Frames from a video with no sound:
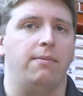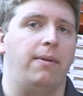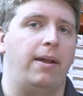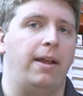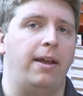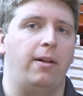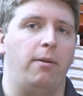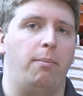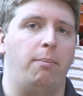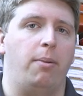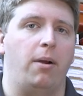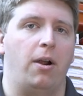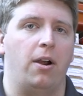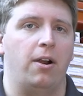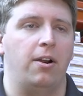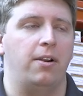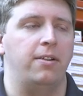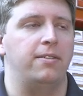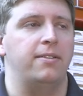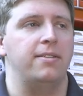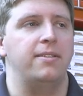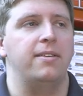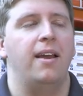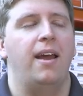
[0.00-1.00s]
Rail
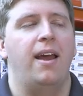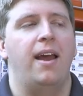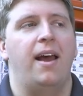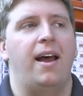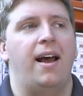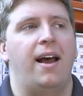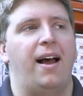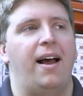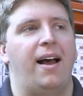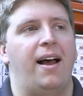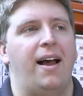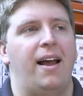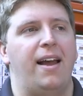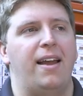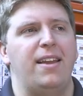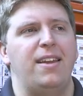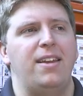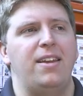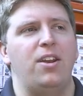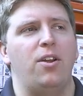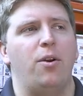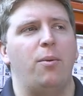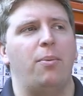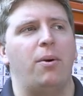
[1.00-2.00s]
barns. Uh,
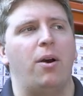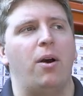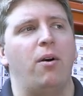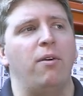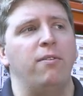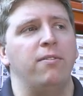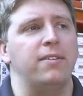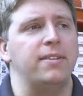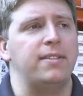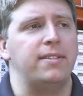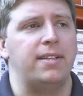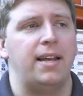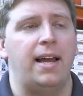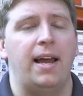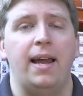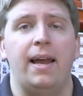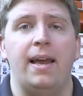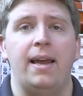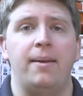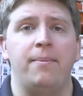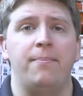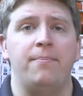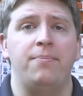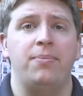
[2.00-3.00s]
you know, but over
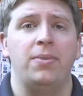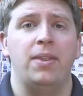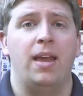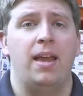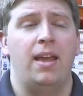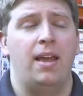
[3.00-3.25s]
time,